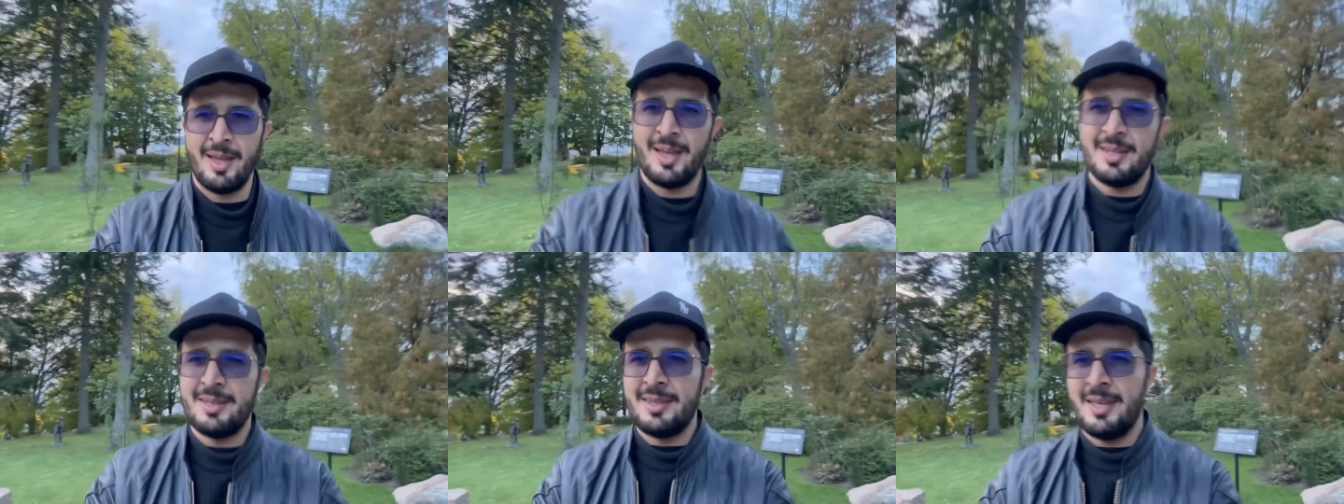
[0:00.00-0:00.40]

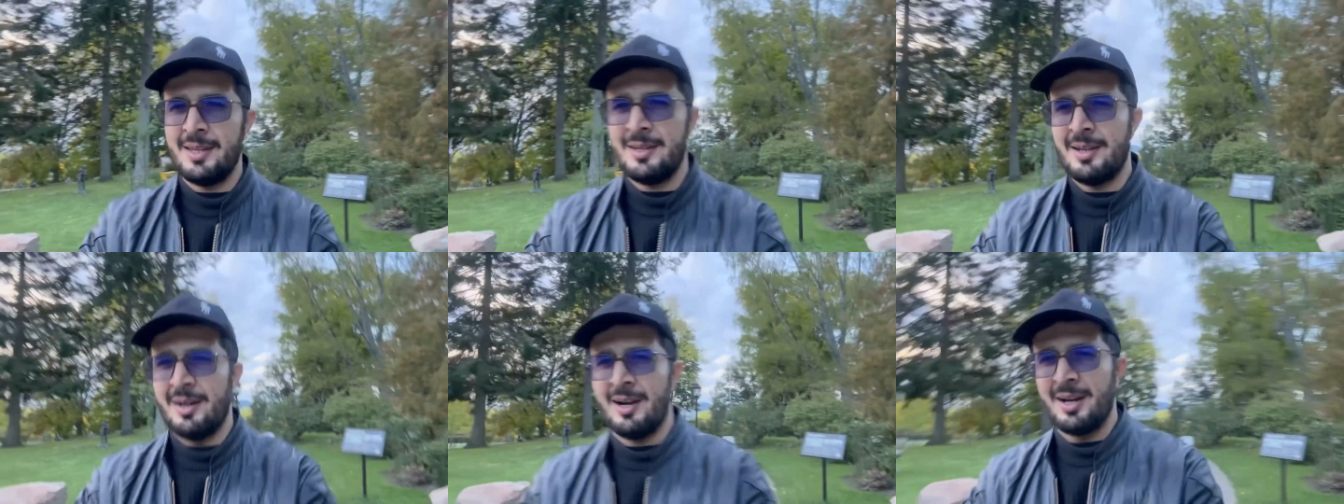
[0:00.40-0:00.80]
and
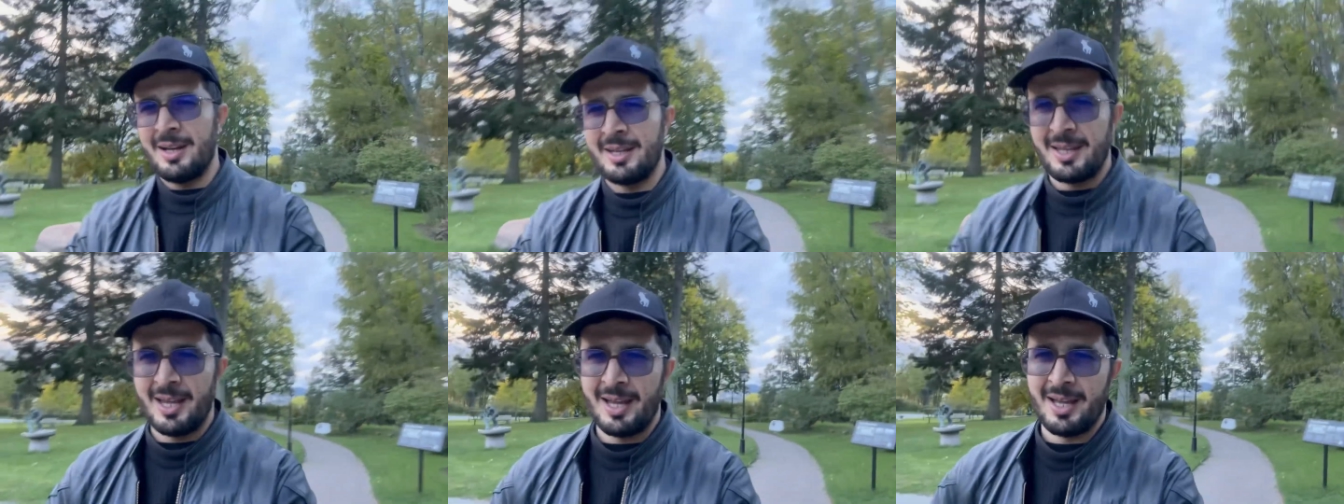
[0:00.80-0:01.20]
then
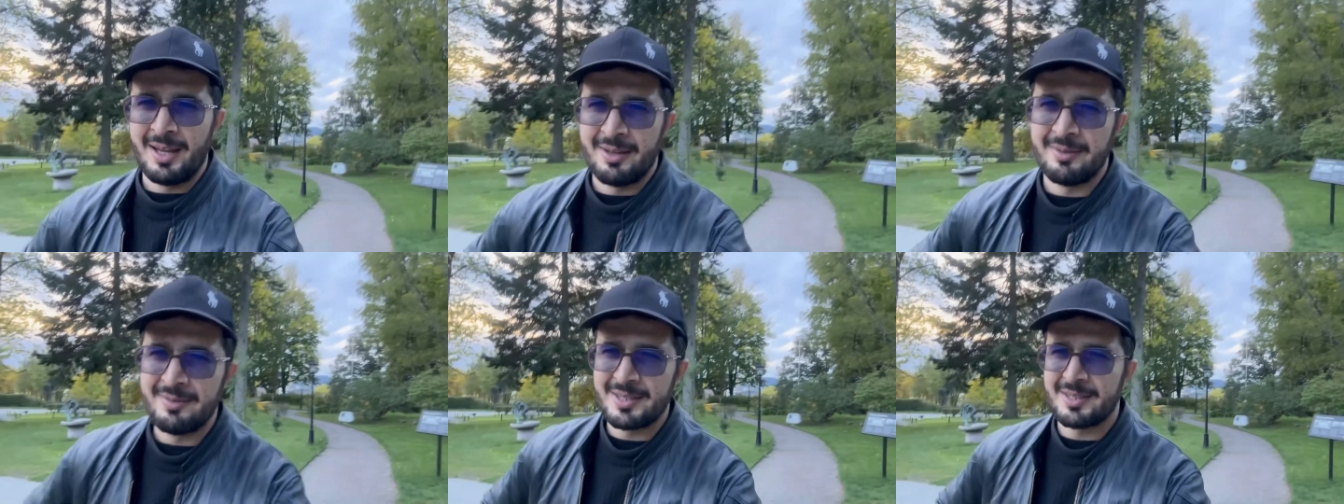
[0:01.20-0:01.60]
I
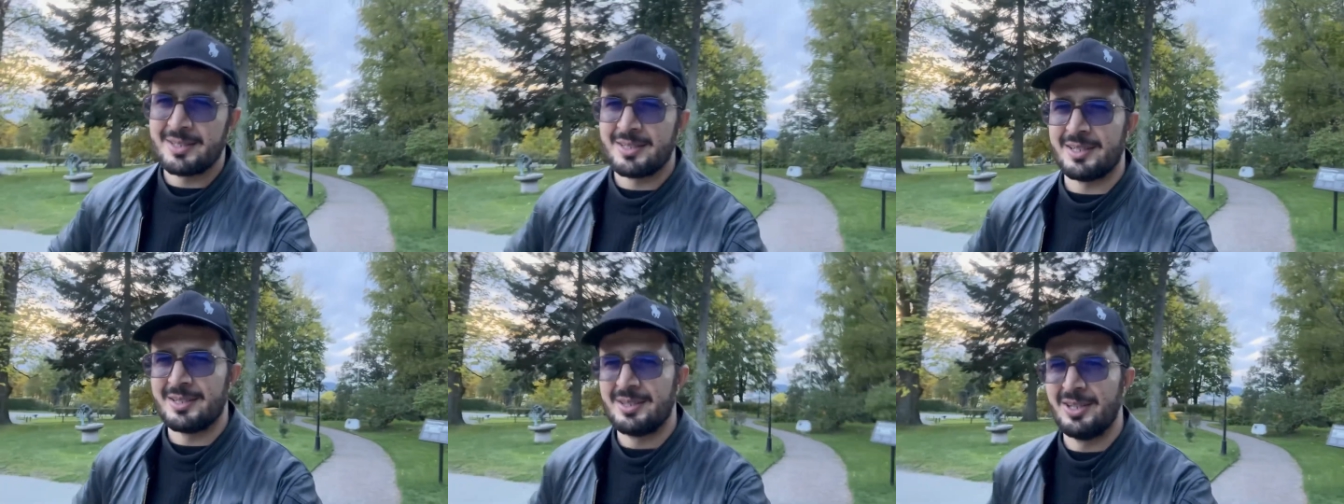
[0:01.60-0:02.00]

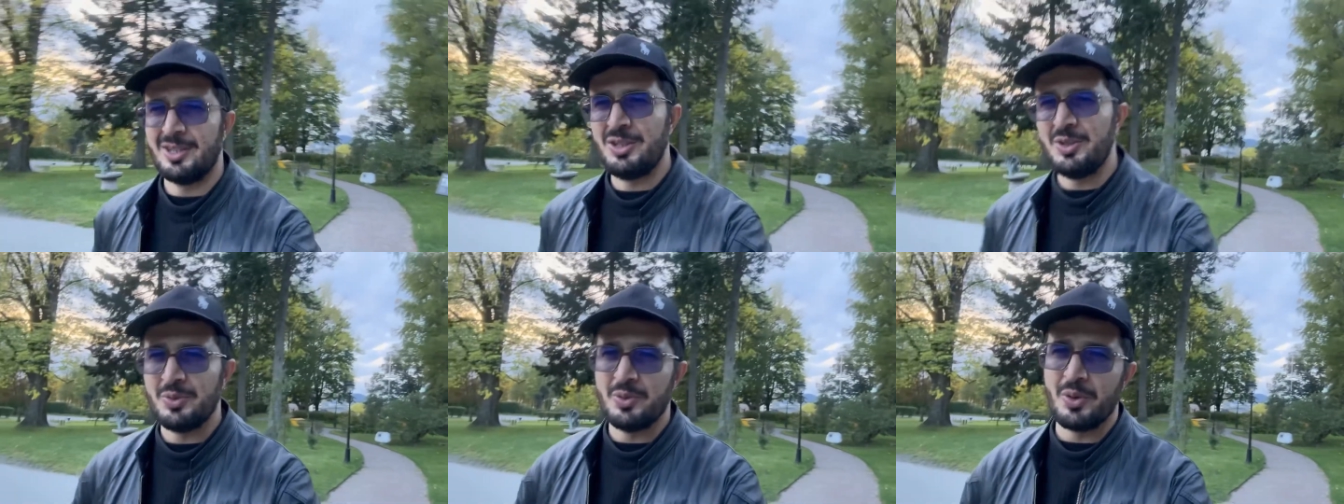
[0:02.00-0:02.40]
visited
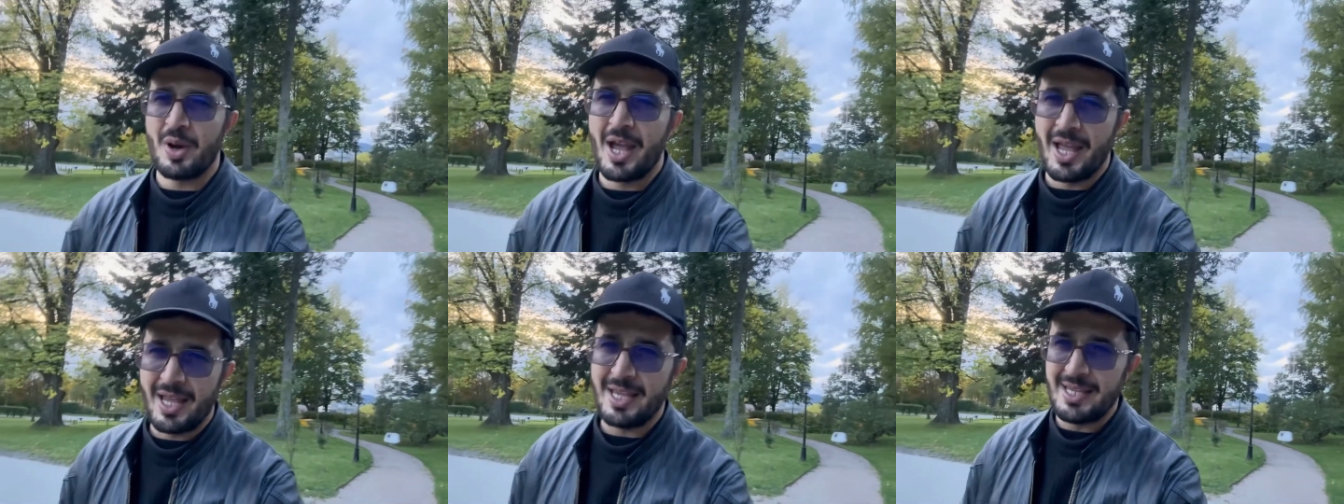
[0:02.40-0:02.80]

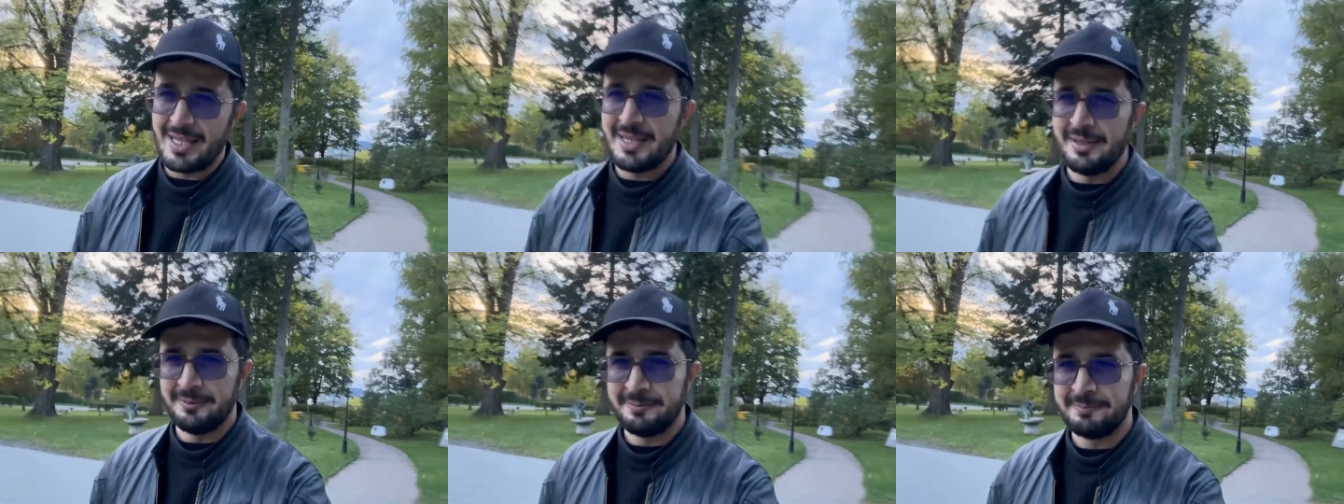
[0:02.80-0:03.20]
UAE.
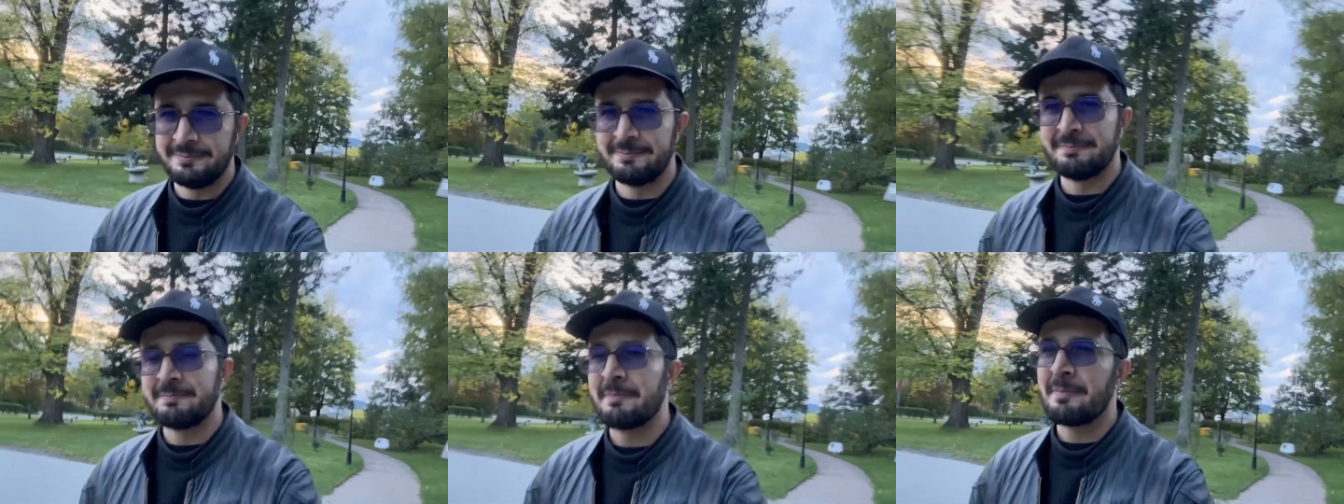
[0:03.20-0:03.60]

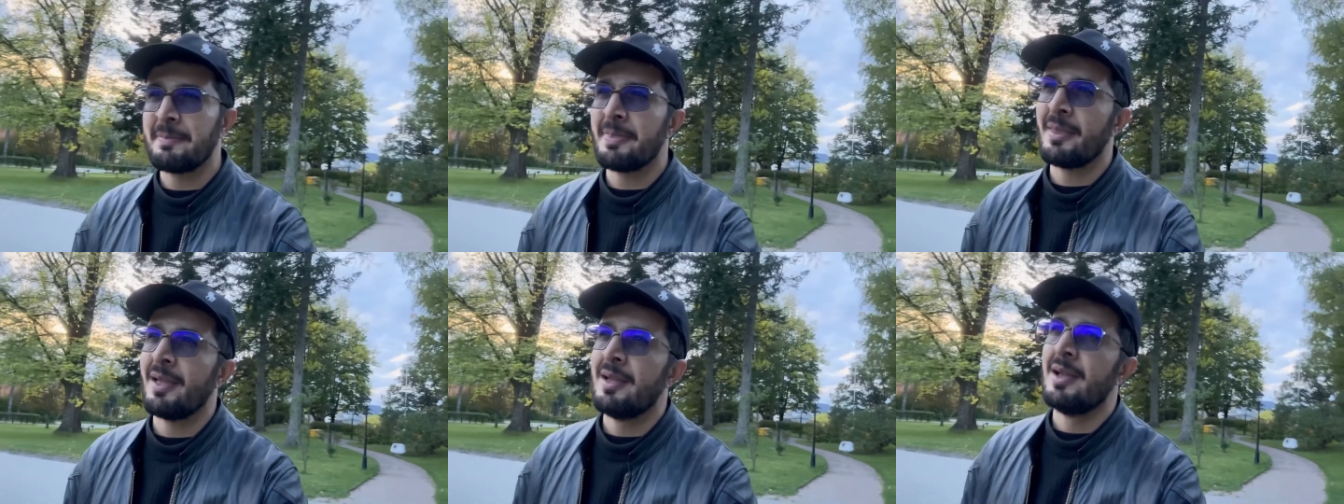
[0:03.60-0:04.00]

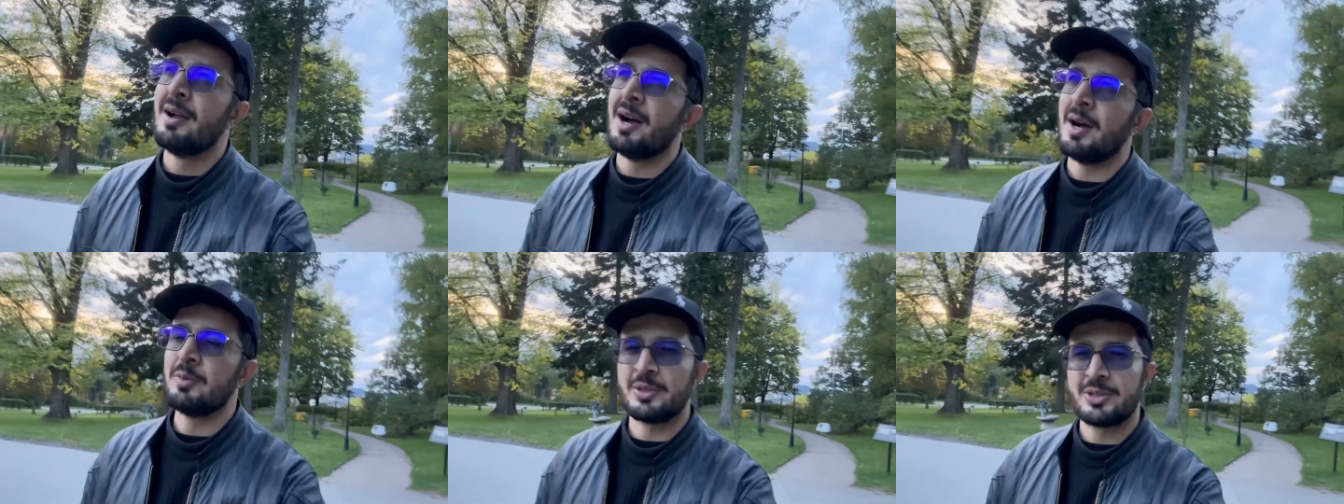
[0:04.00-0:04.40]

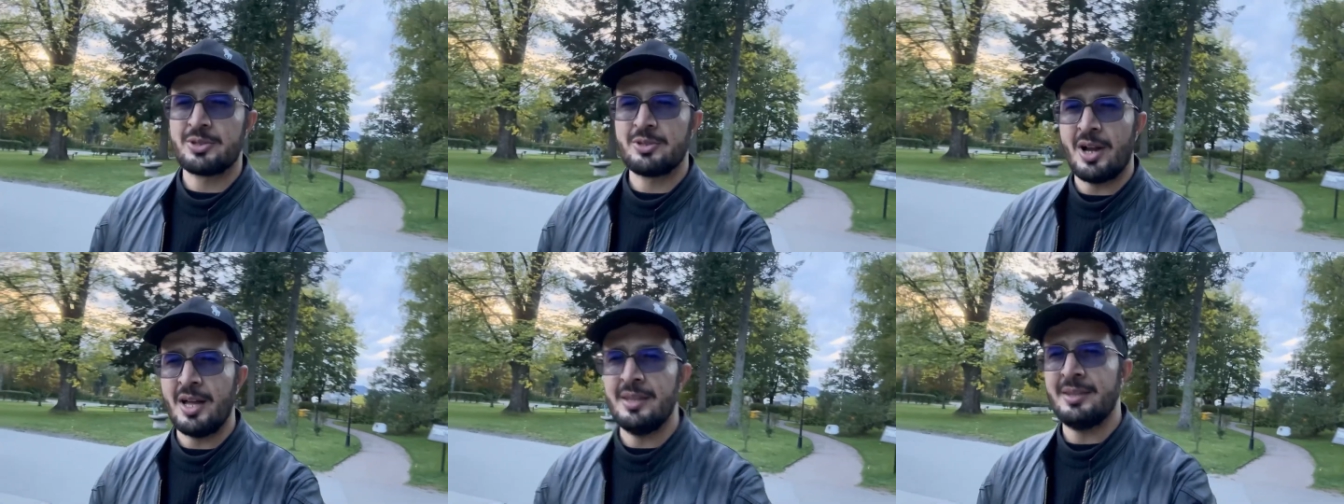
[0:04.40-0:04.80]
I was trying